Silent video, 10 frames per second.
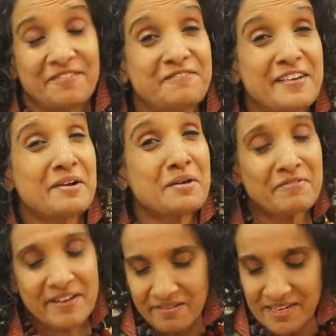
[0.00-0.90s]
a very
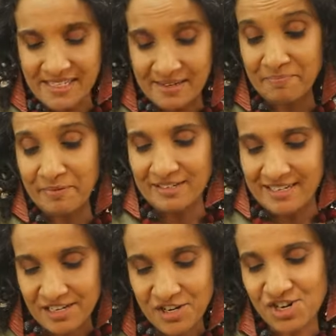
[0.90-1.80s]
very simple
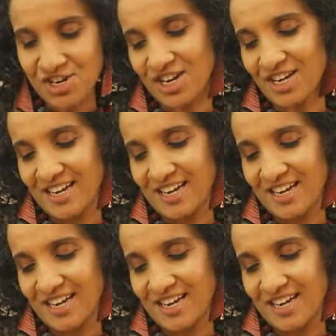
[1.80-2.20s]
dish